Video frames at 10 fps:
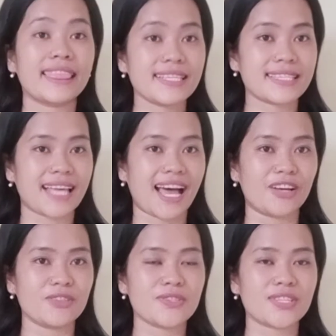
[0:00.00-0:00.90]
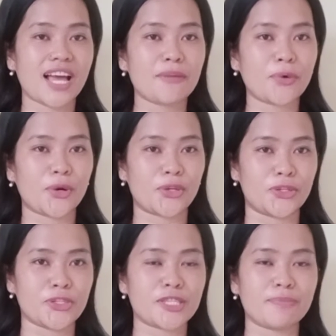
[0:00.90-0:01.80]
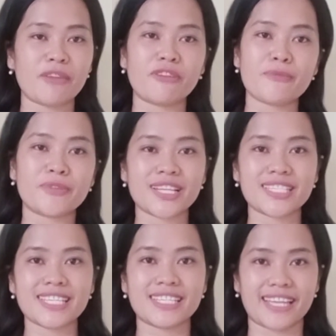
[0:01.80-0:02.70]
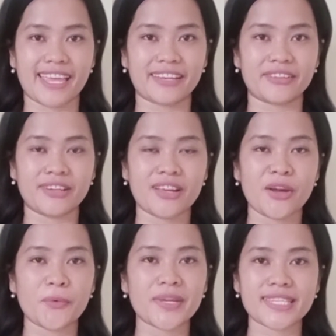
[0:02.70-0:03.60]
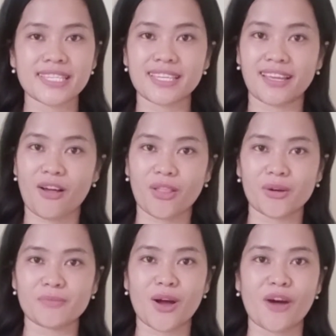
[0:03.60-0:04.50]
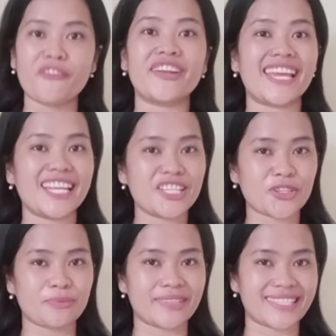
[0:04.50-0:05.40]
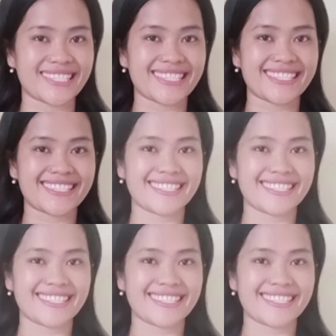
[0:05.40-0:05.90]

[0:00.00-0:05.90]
Sounds are produced by vibrating the air within the column of the instruments.